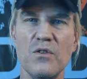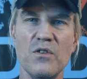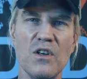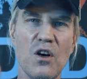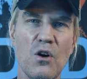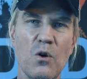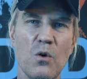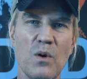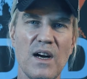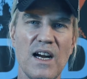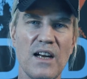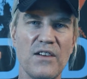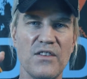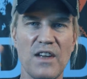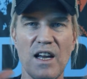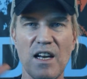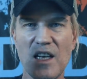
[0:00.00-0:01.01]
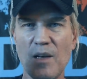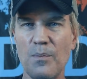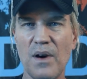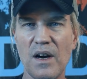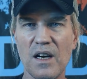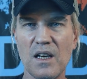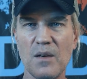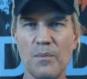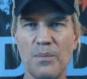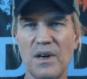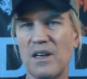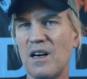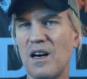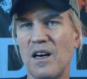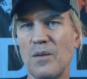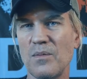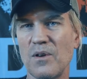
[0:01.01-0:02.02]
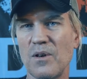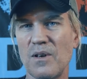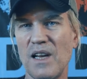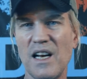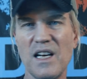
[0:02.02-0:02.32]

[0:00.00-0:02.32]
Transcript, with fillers: You know it's anybody but Hubbard,